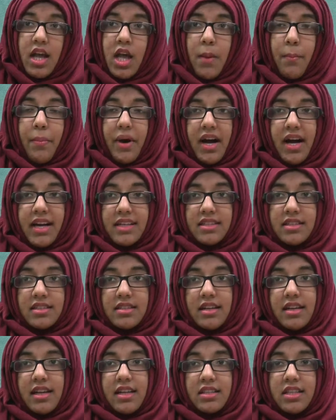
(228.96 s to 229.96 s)
but I
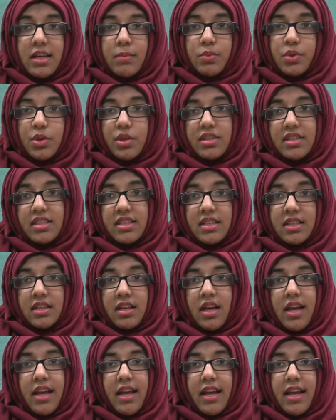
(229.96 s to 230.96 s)
didn't end up using
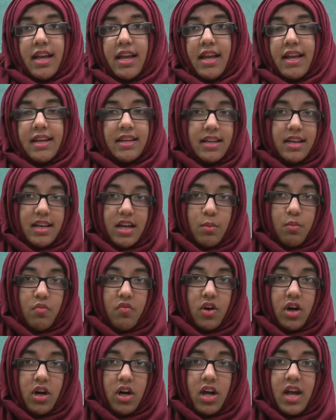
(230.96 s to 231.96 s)
any
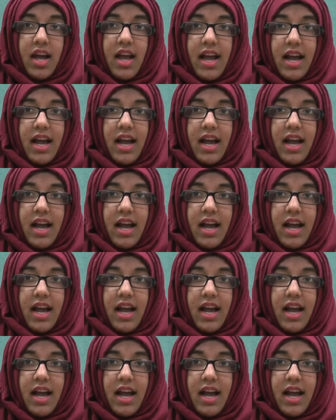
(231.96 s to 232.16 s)
camera,